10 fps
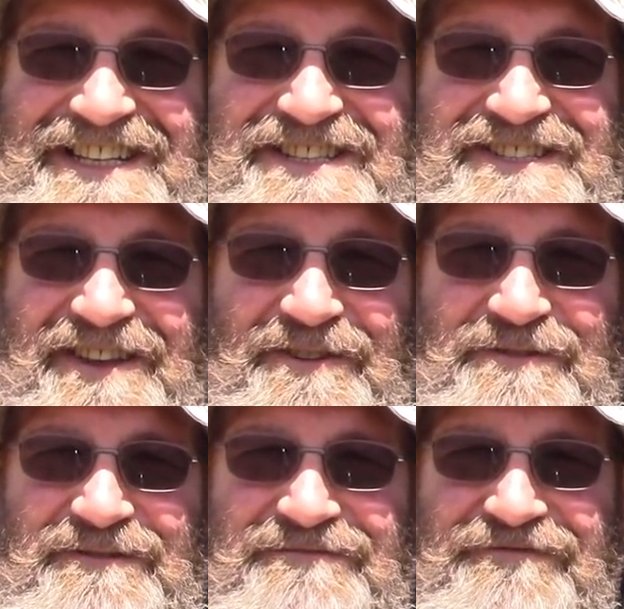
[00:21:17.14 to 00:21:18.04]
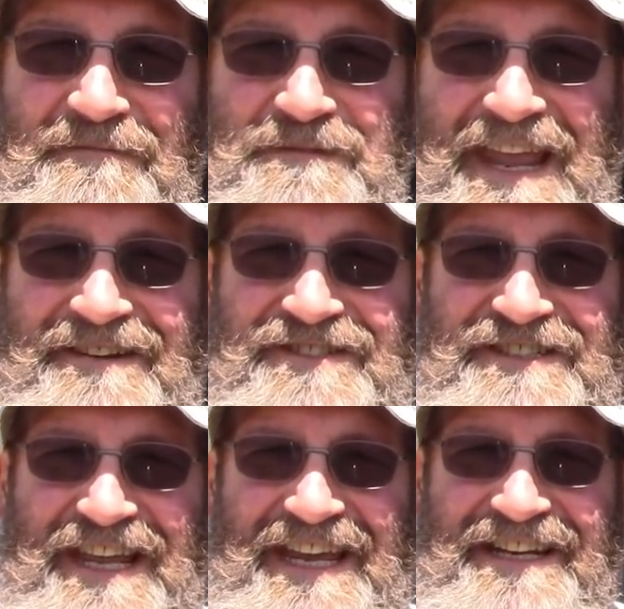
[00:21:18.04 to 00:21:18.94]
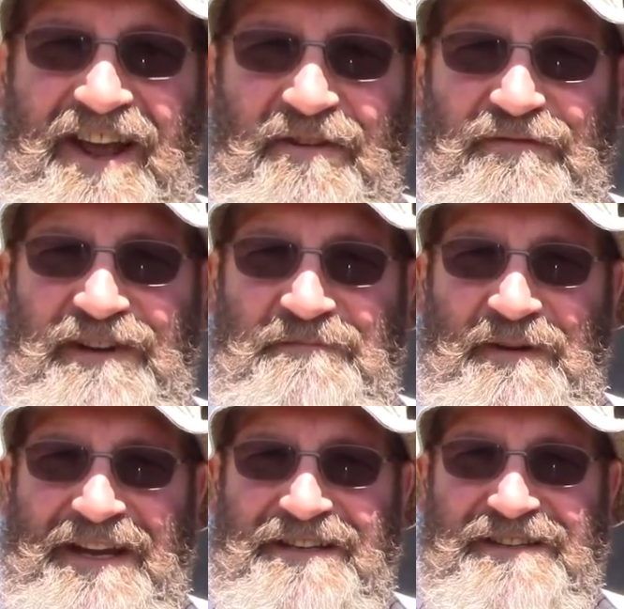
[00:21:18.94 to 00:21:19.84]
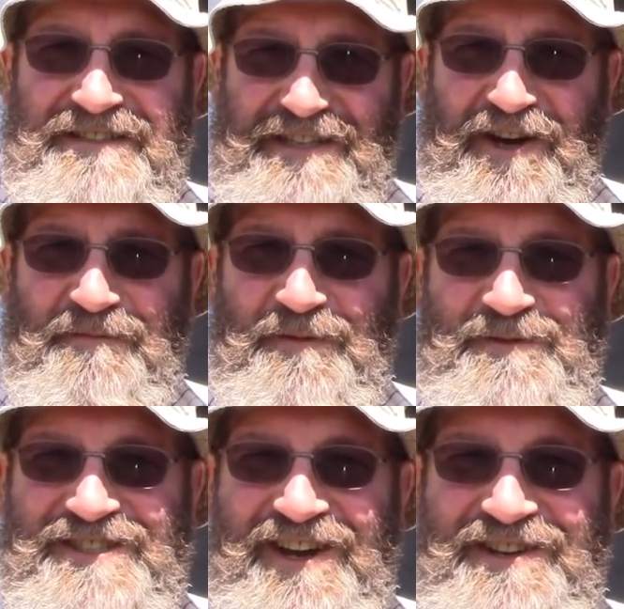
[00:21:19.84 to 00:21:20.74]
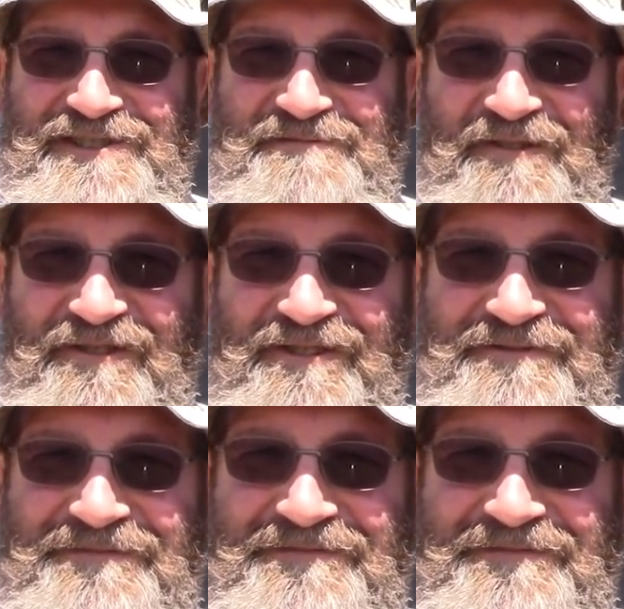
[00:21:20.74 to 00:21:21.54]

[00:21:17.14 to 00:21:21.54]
So rub down today and hopefully paint the starboard side tomorrow.